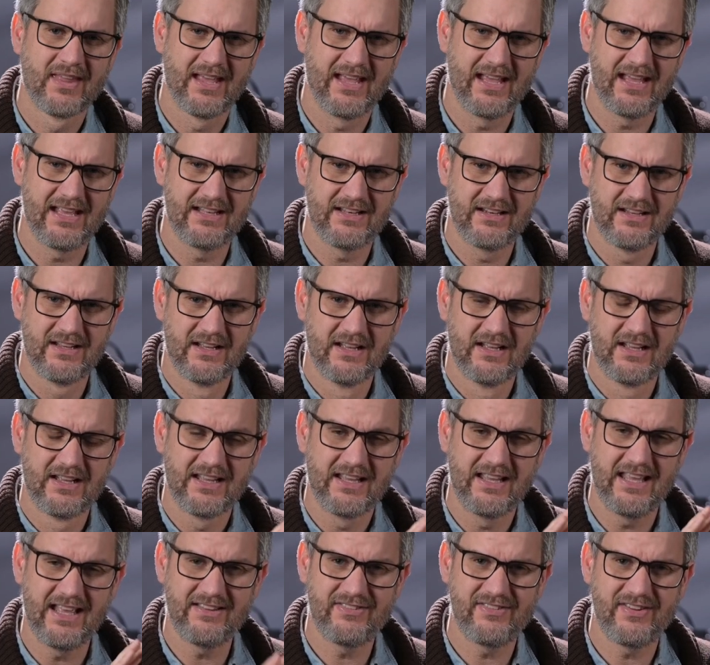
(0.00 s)
it
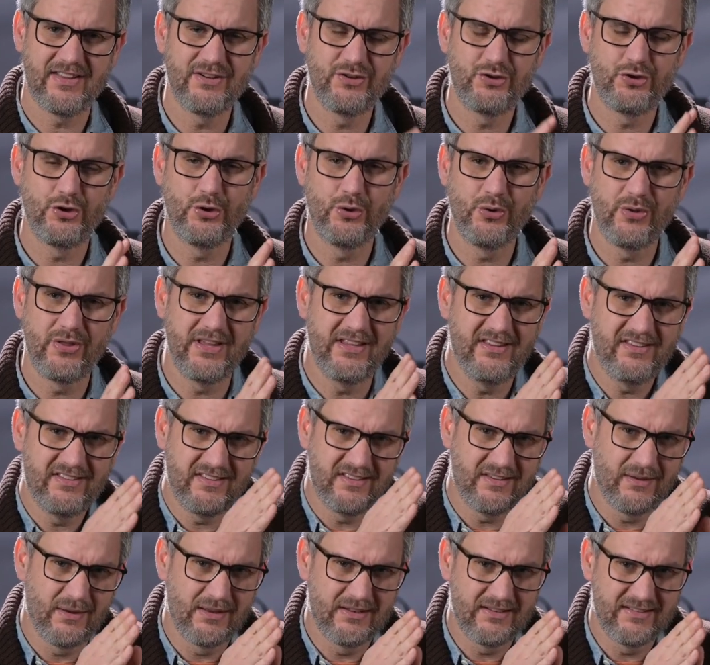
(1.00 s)
gets into
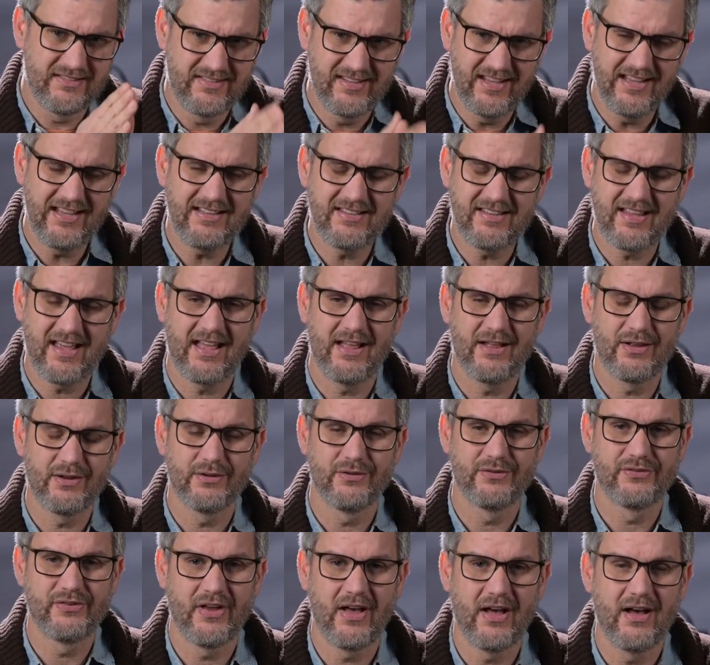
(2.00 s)
these
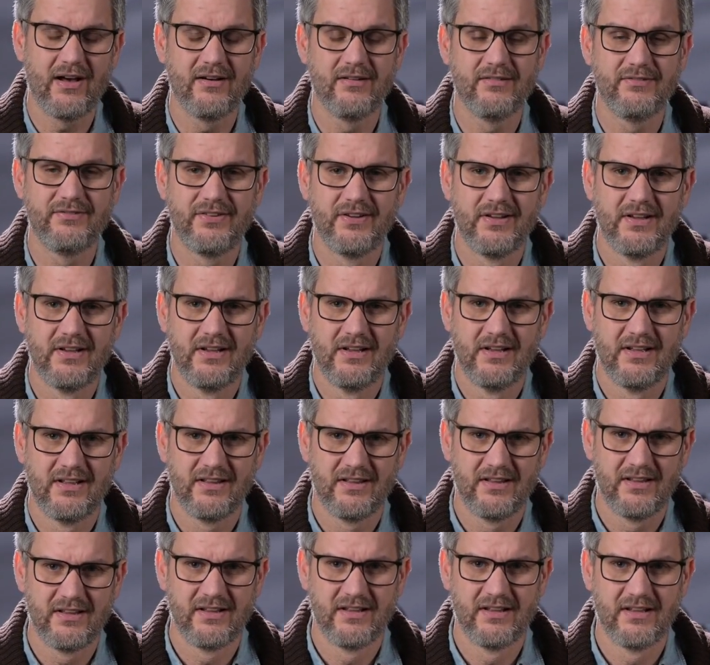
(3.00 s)
details of
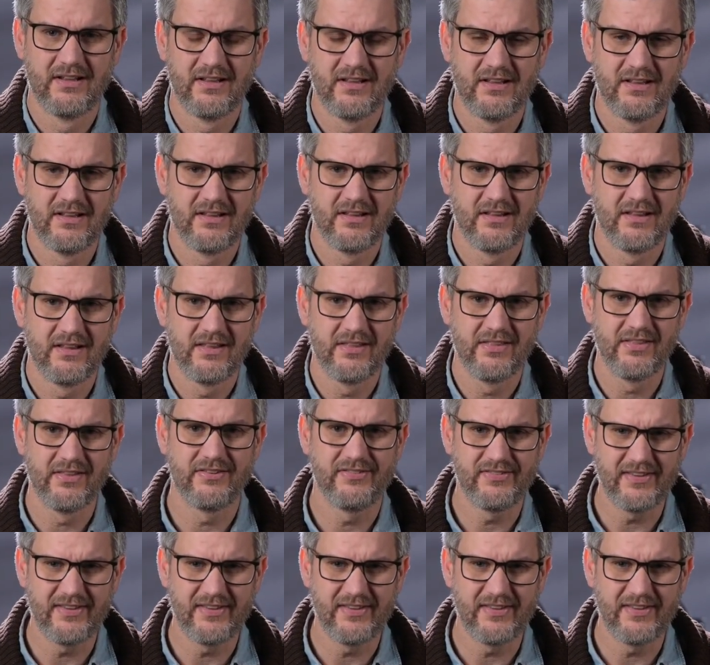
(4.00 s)
the